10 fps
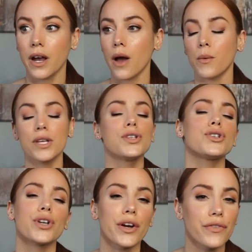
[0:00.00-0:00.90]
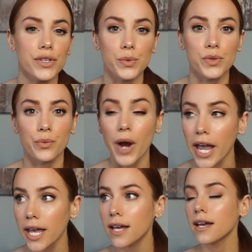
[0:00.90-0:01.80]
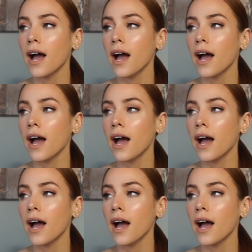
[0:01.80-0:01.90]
I wasn't sure if this was right.